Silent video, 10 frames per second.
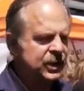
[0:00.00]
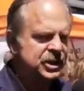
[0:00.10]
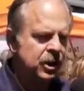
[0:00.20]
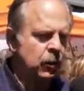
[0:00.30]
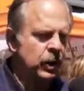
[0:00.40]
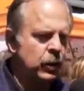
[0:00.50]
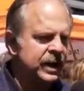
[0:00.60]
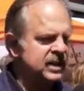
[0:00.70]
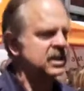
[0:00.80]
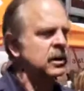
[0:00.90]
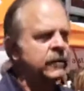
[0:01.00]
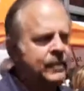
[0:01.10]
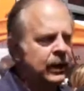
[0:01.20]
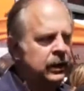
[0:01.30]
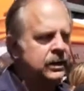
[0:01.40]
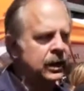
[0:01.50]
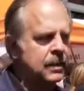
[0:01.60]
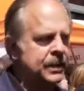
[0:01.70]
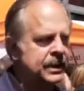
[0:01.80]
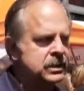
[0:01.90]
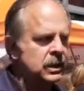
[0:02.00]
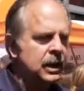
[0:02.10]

is you don't want to win a silver medal at the Olympics